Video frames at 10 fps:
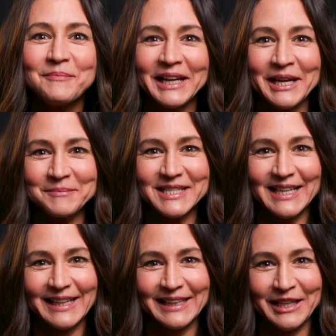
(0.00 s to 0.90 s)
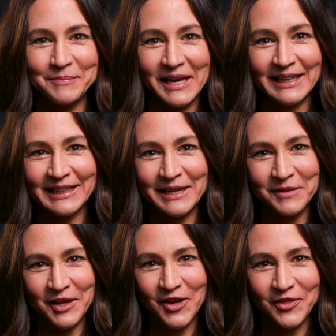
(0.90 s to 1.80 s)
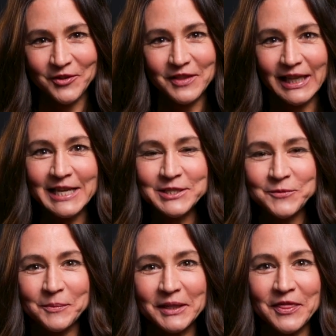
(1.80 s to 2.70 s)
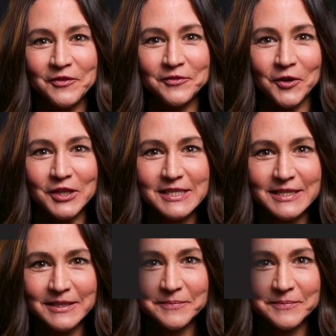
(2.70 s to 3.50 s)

My name's Diane Les Becquets, and I'm the author of The Last Woman in the Forest.